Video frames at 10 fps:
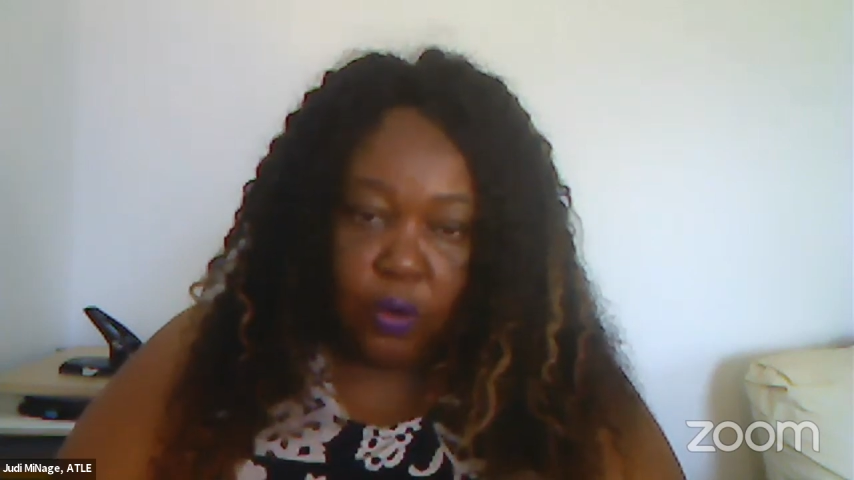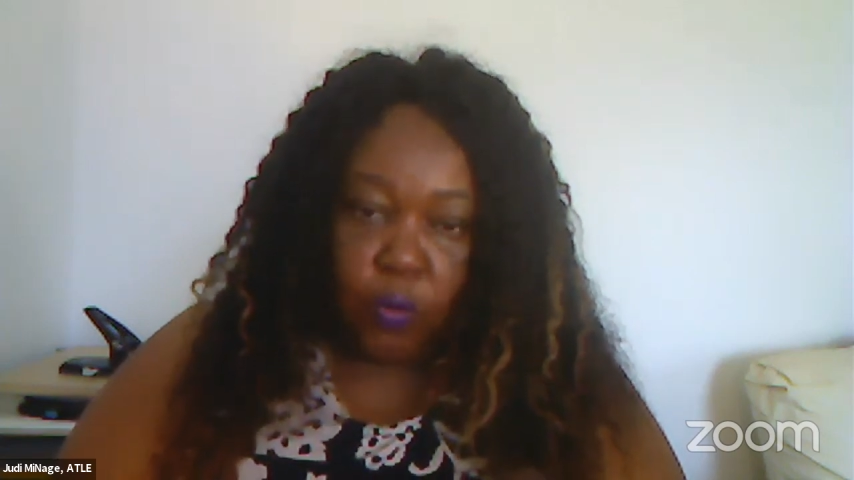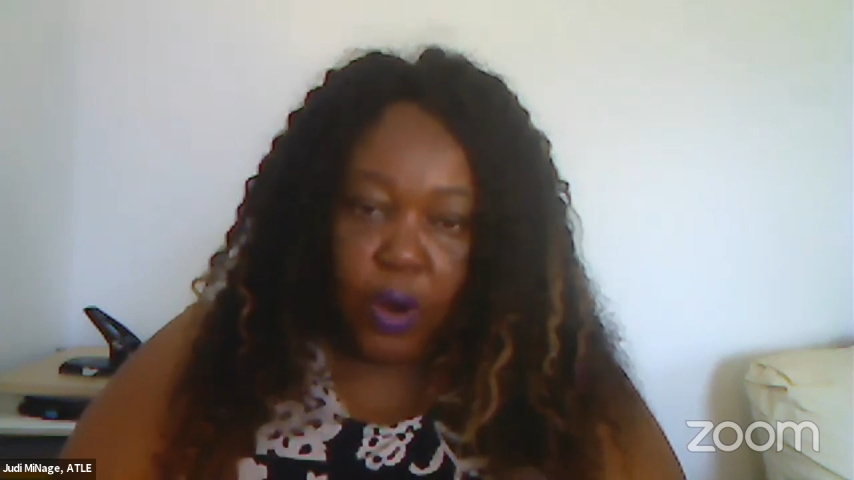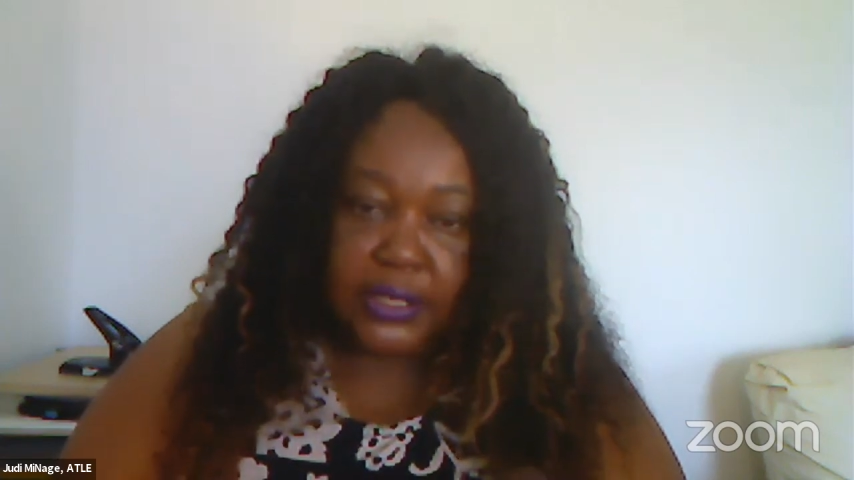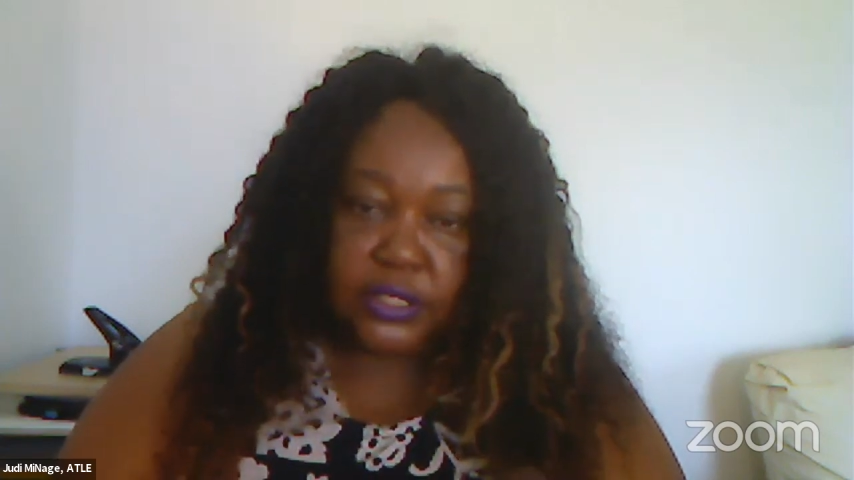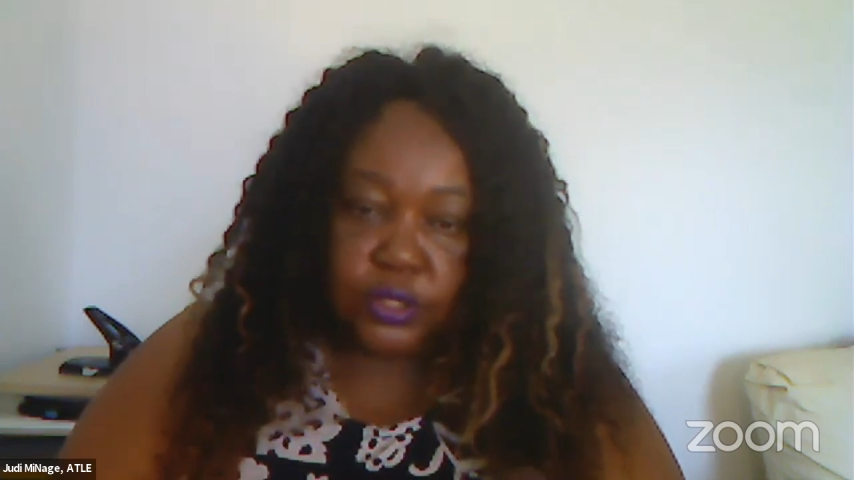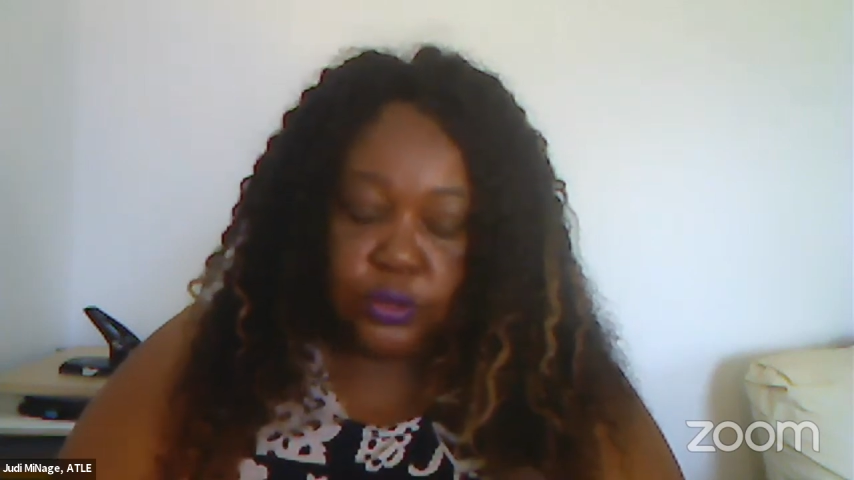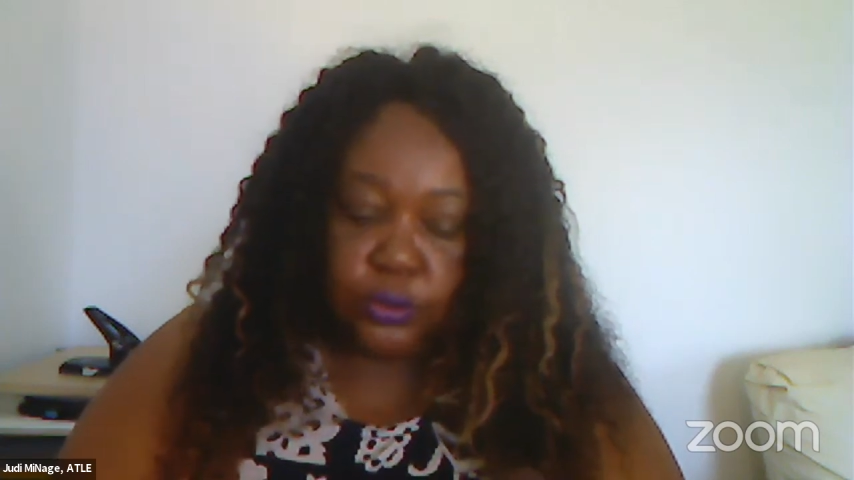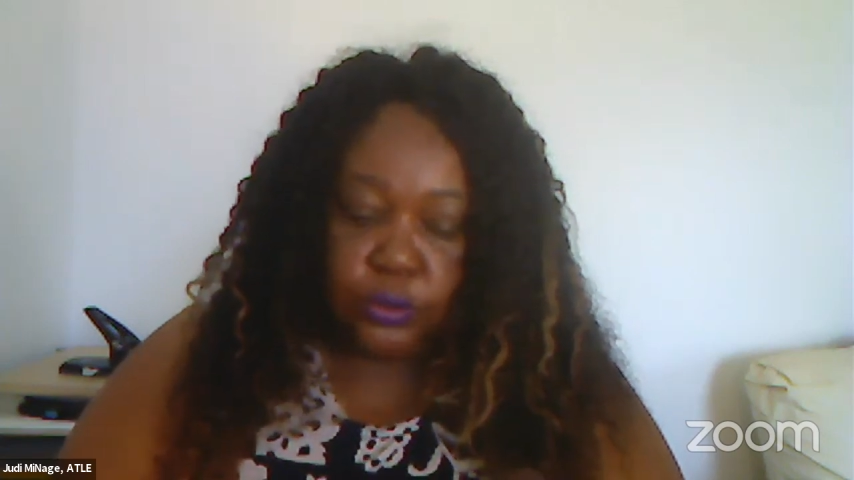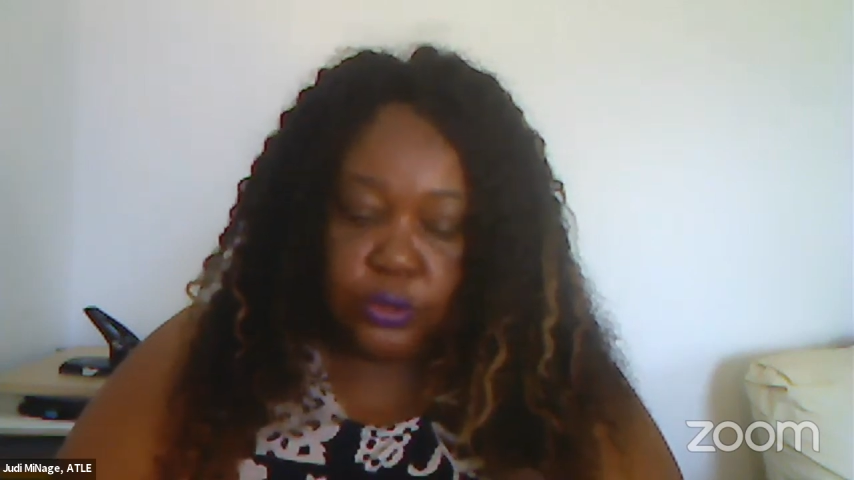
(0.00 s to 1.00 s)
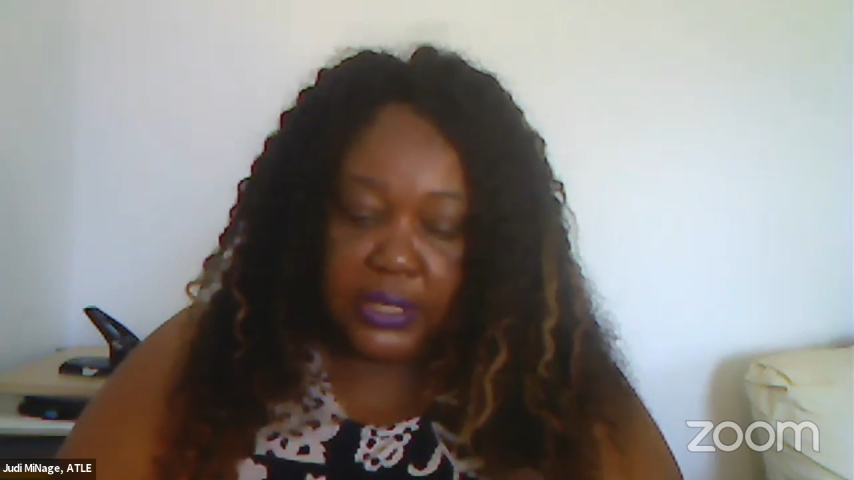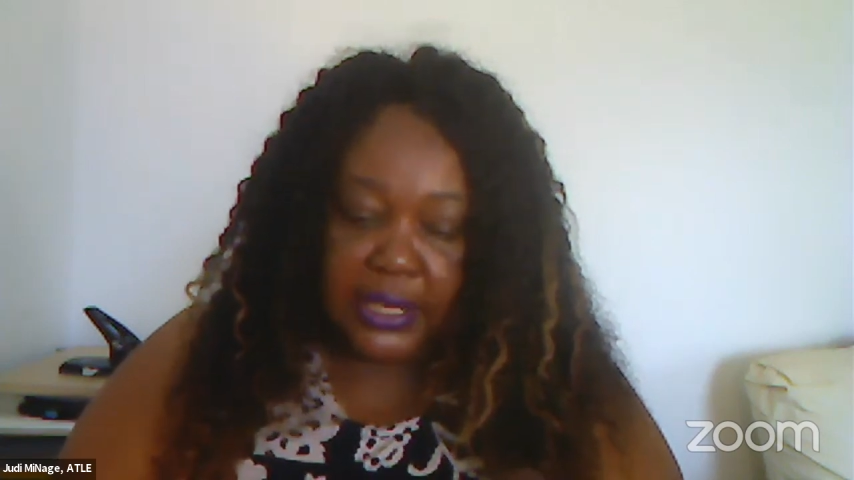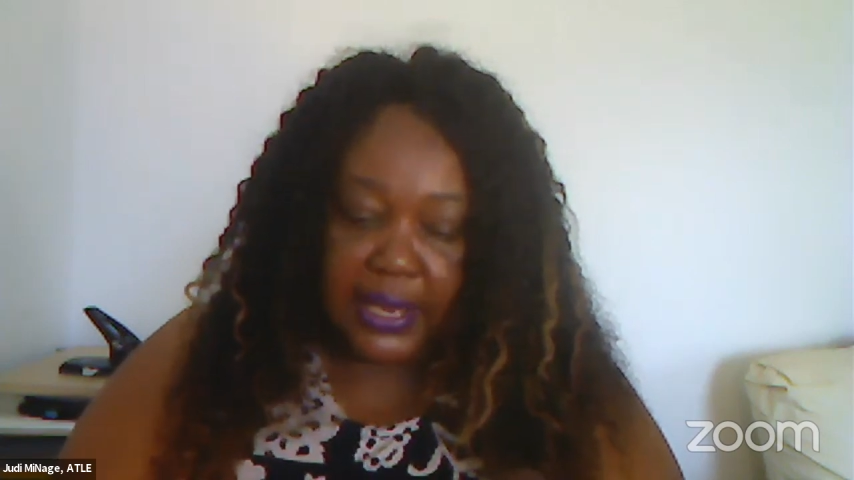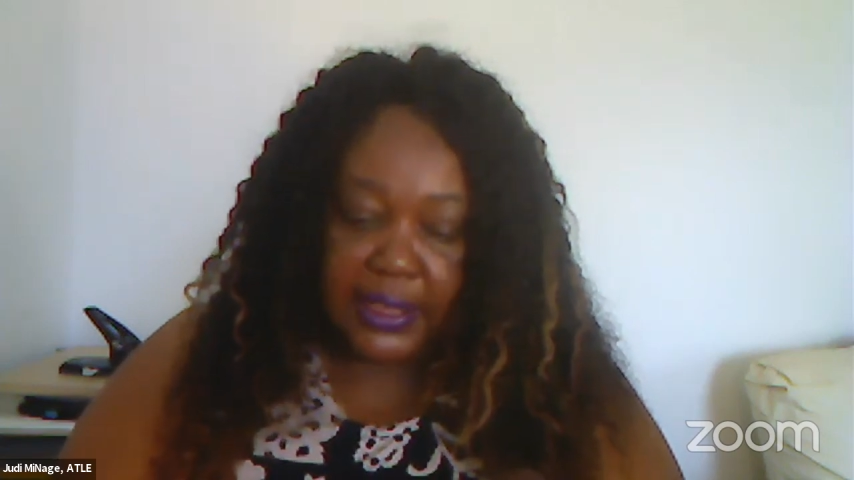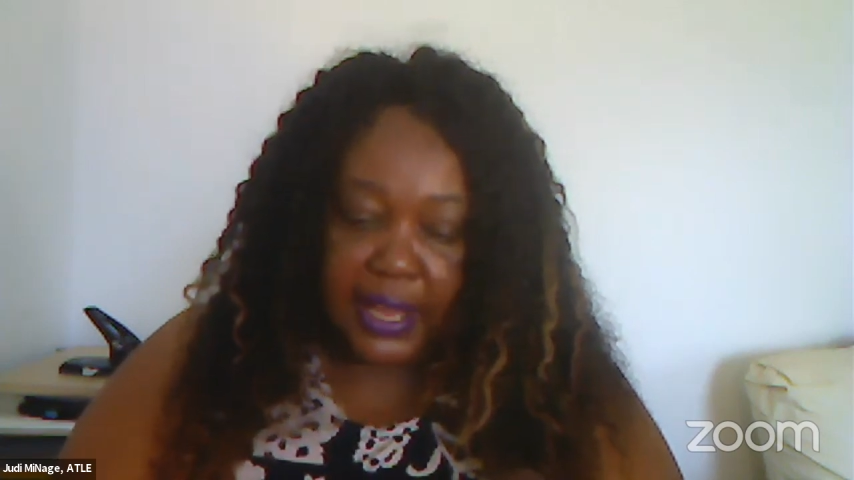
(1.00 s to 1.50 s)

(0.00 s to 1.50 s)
once you get